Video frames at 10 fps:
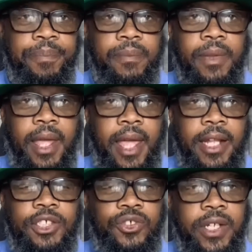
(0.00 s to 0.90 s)
and
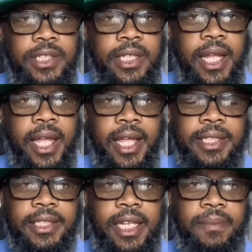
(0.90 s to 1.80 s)
trust his
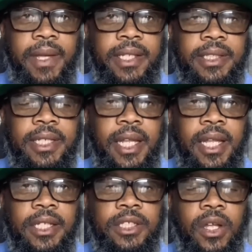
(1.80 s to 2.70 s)
teammates.
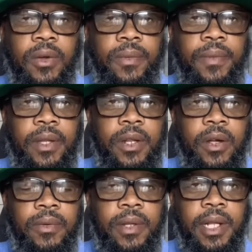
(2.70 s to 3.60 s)
So,
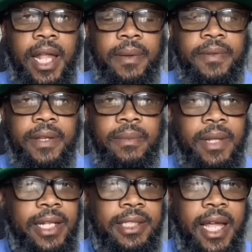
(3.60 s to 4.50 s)
a lot
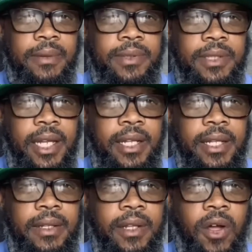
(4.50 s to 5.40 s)
of times
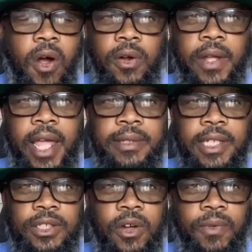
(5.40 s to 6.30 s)
in the Cardinal games, I
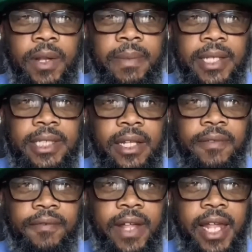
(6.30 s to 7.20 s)
saw running backs out in the
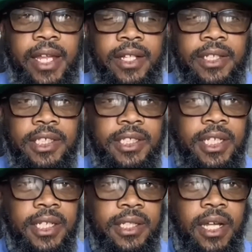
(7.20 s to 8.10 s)
flat. He could have just did
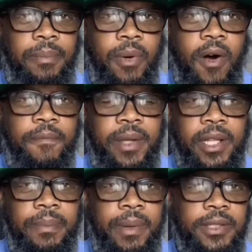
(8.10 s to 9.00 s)
a dump off, picked
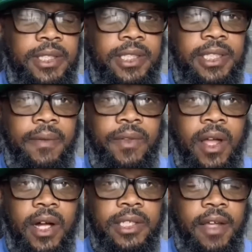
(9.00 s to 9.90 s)
up about 6-7
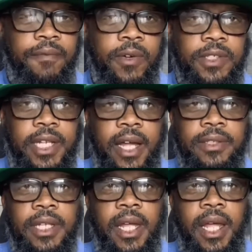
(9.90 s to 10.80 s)
yards, got first downs.
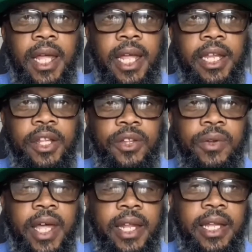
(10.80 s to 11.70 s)
He didn't do that.